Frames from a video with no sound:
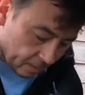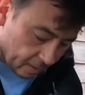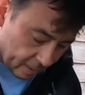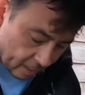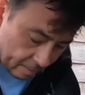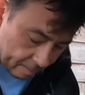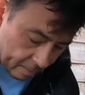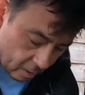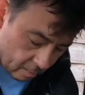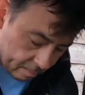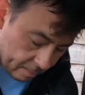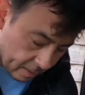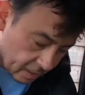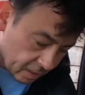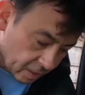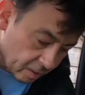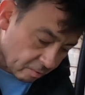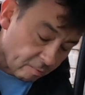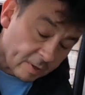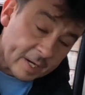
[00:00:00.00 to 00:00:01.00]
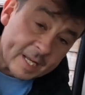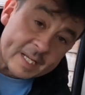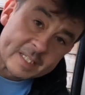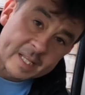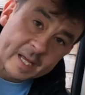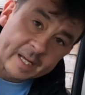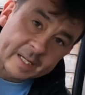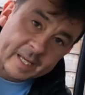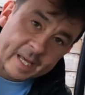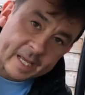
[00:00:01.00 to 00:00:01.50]
that I'm hoping is going to release
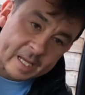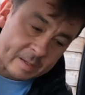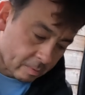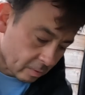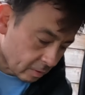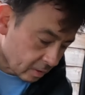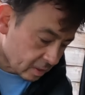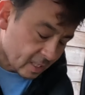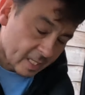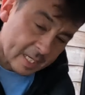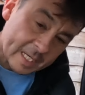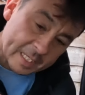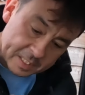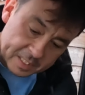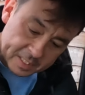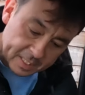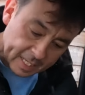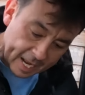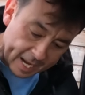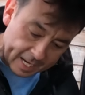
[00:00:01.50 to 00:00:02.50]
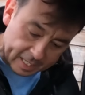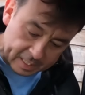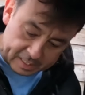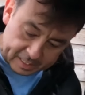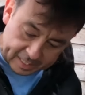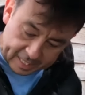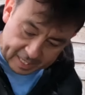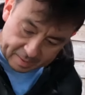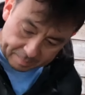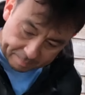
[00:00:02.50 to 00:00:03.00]
that cable because I need slack
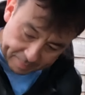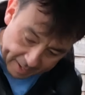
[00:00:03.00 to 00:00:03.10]
to get it